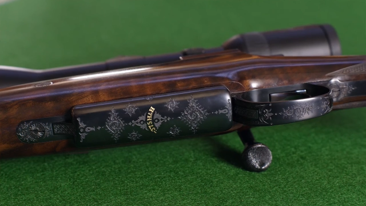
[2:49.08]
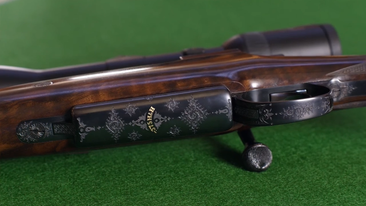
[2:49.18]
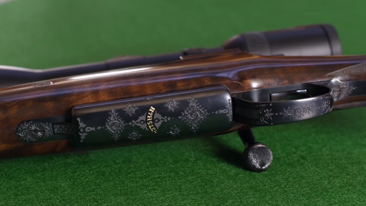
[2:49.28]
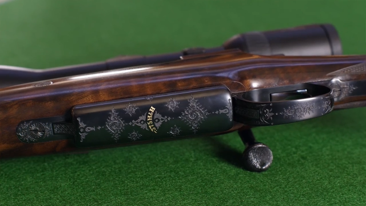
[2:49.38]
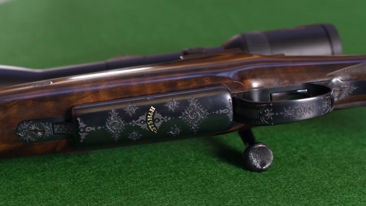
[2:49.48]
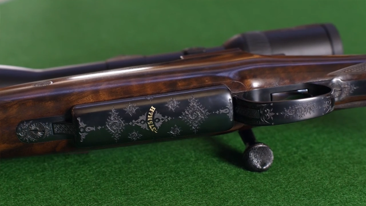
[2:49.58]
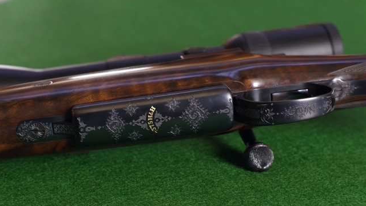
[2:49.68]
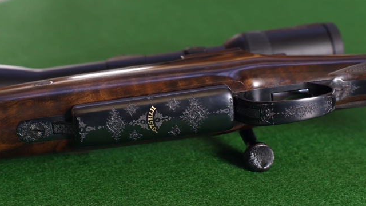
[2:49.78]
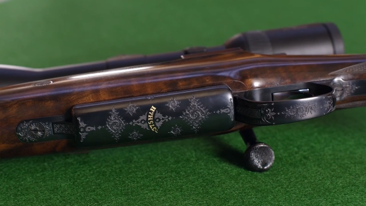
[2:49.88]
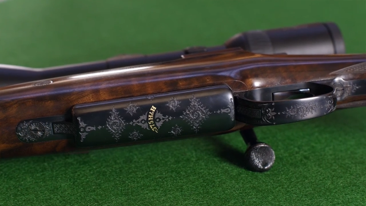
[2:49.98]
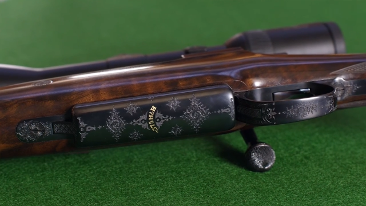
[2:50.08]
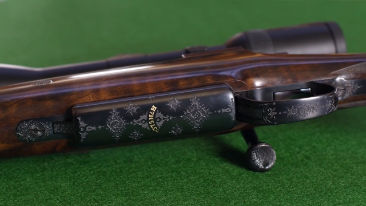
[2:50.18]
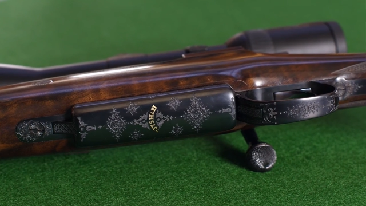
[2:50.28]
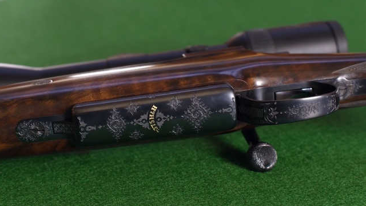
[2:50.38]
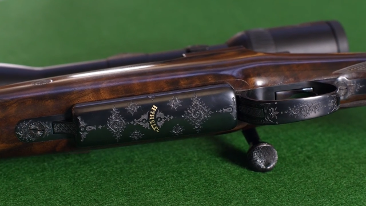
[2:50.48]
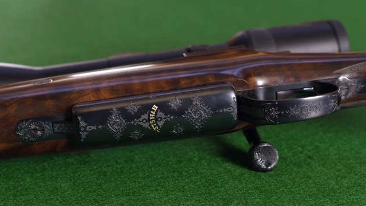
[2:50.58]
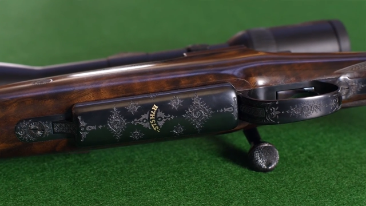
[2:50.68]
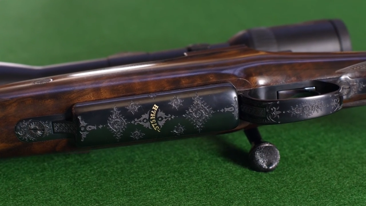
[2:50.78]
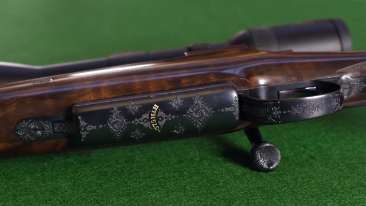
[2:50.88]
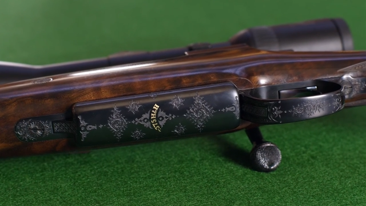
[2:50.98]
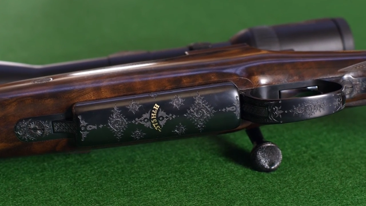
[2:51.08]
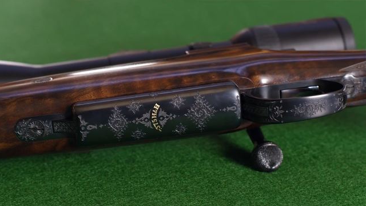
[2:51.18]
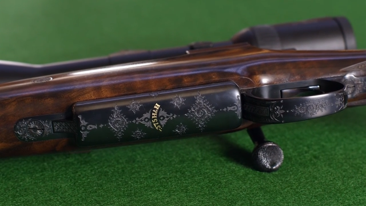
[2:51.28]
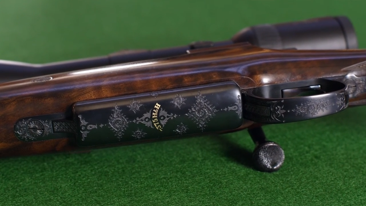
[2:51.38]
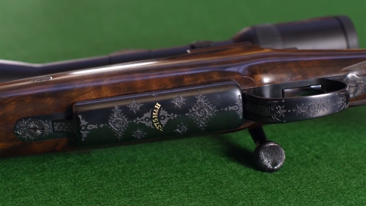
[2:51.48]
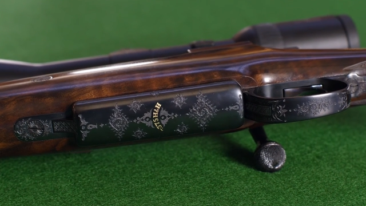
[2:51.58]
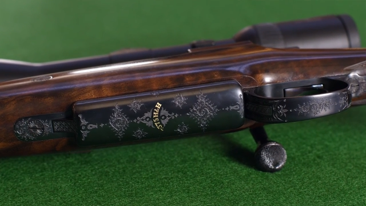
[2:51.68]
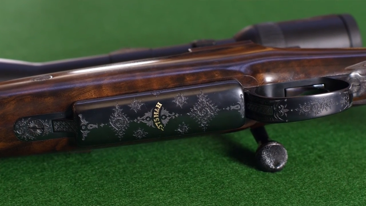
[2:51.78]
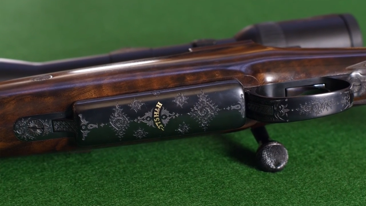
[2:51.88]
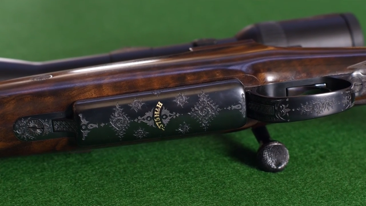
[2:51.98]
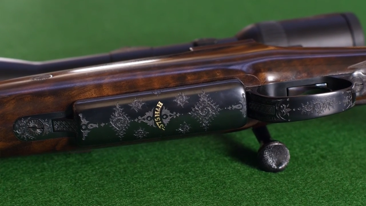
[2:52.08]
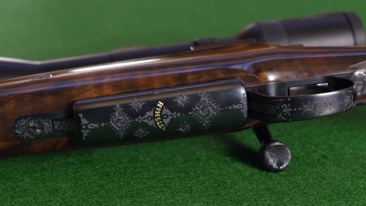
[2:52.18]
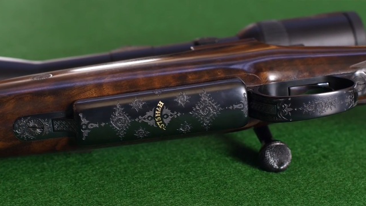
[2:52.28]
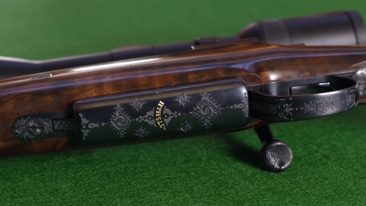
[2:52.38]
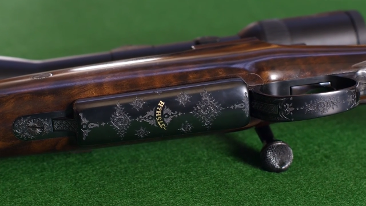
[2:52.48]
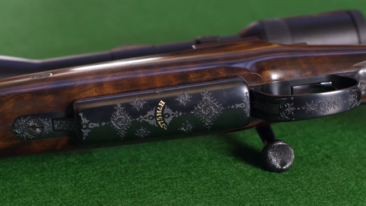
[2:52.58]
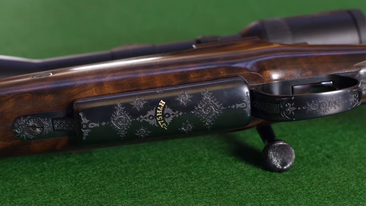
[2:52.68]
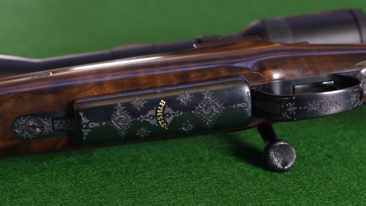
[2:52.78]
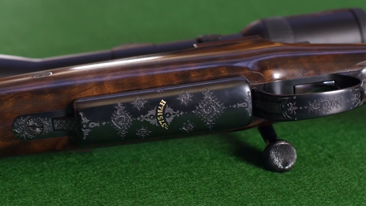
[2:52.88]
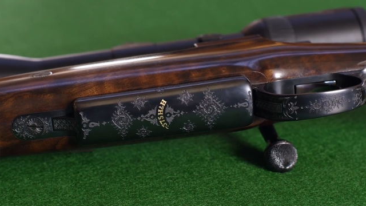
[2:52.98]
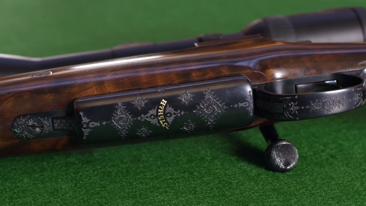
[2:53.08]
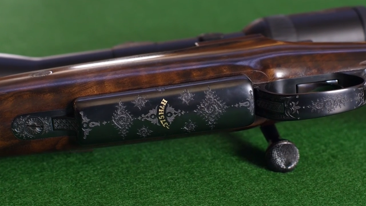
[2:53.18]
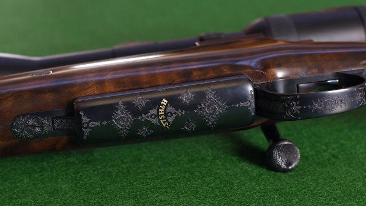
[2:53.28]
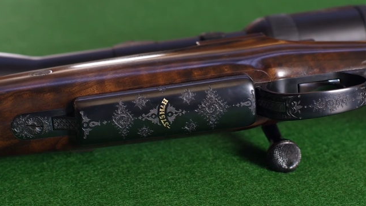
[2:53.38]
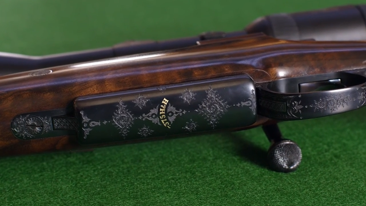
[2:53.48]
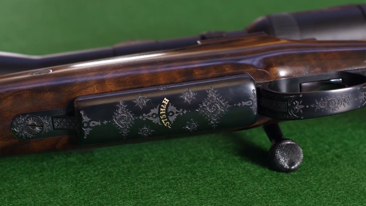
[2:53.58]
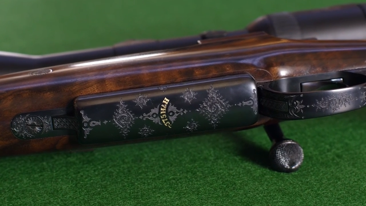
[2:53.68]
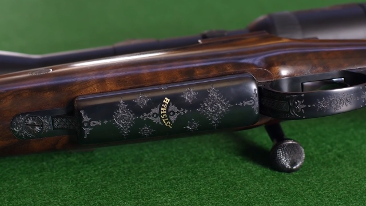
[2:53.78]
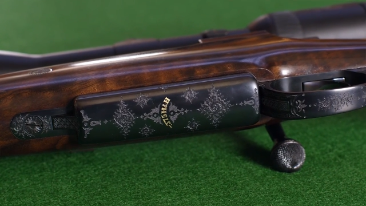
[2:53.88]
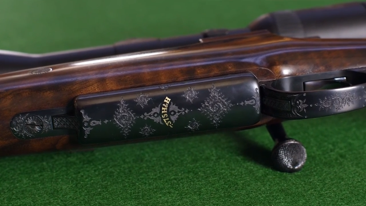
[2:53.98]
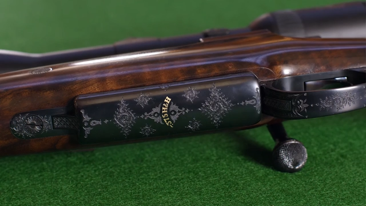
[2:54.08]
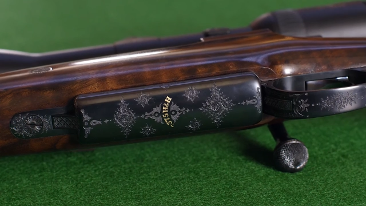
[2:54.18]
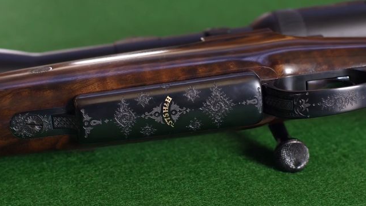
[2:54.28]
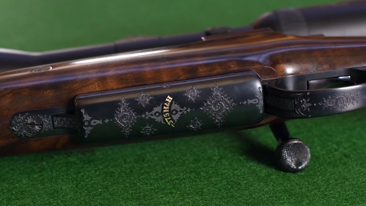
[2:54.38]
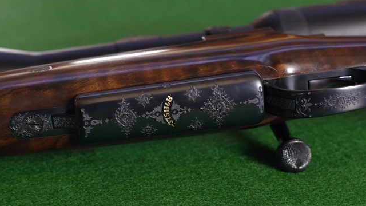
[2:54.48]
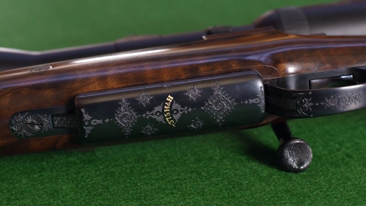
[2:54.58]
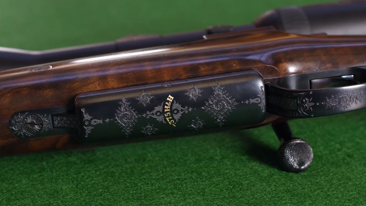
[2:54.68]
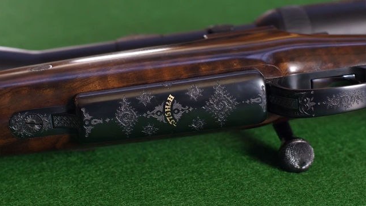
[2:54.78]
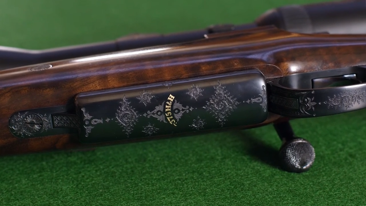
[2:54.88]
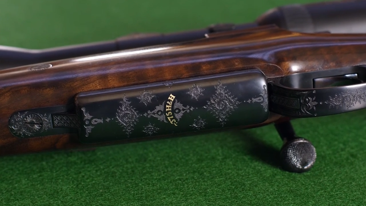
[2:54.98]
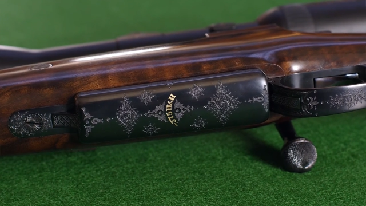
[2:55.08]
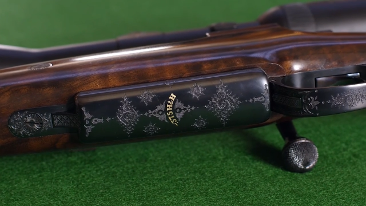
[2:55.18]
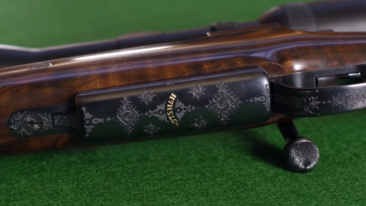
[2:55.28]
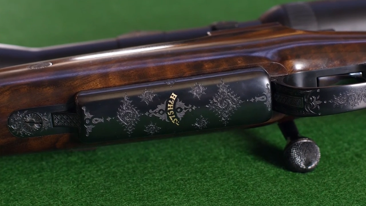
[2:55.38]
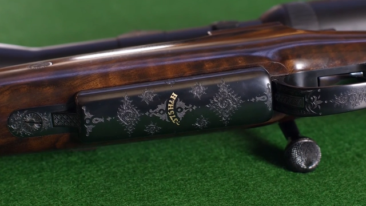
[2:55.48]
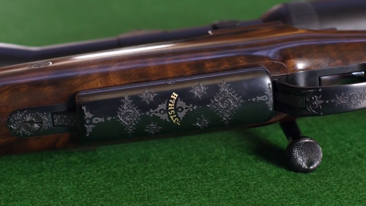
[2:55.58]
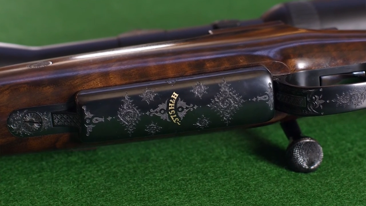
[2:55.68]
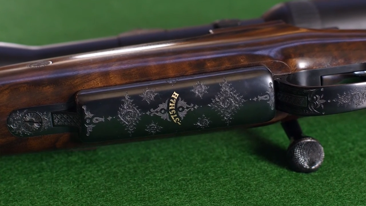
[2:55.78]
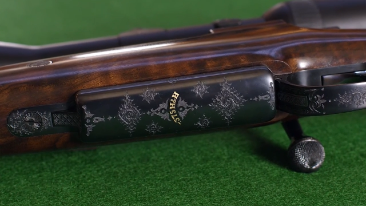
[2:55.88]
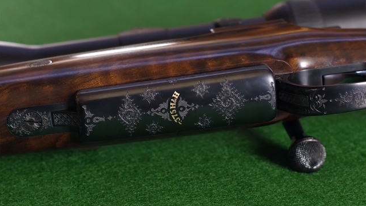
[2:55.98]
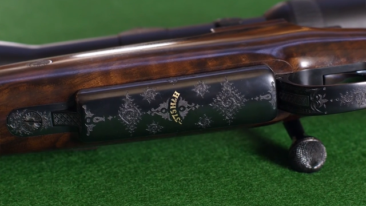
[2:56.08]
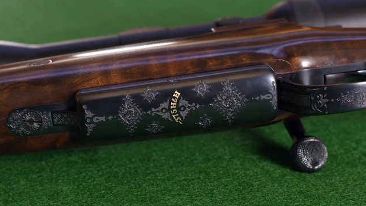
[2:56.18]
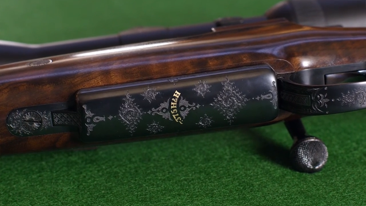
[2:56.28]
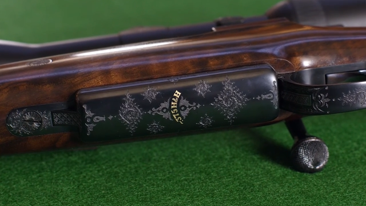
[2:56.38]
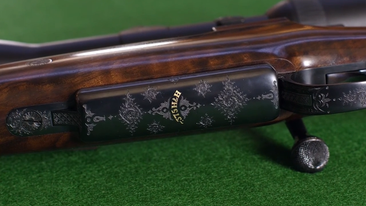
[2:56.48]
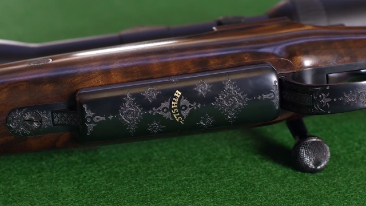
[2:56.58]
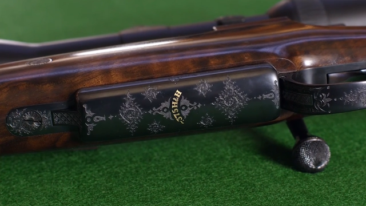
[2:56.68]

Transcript: (no speaker visible)